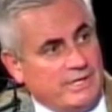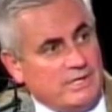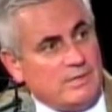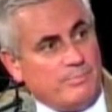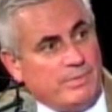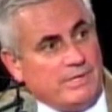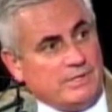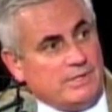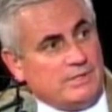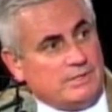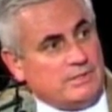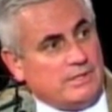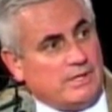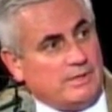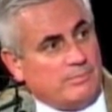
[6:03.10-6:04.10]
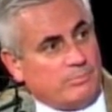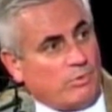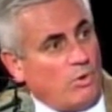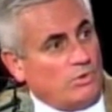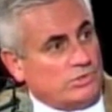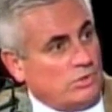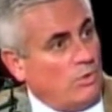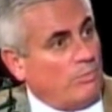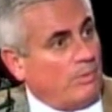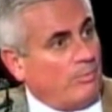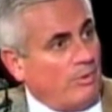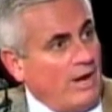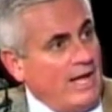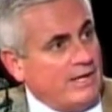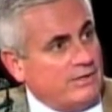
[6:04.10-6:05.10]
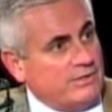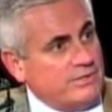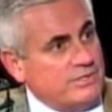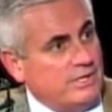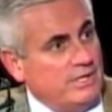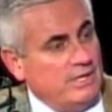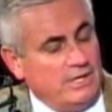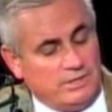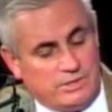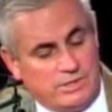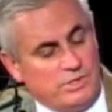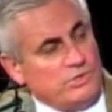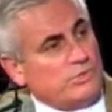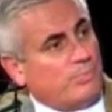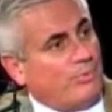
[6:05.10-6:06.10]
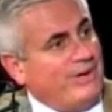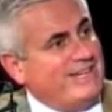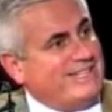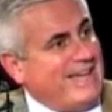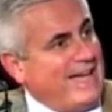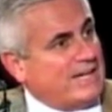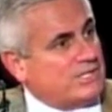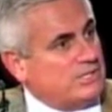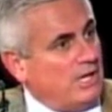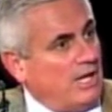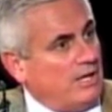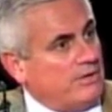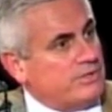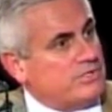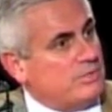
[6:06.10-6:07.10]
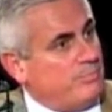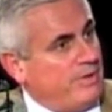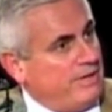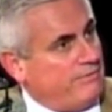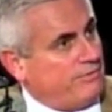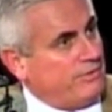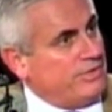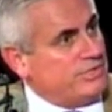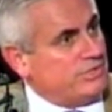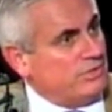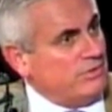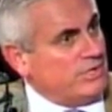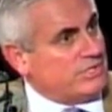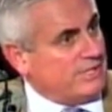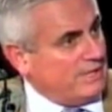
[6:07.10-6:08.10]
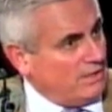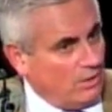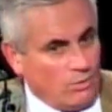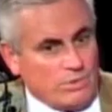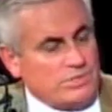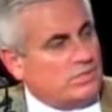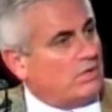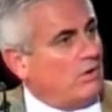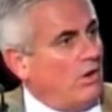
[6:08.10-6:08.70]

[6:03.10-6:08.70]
and independent sole proprietors to use pre-tax dollars to pay for insurance? That lowers the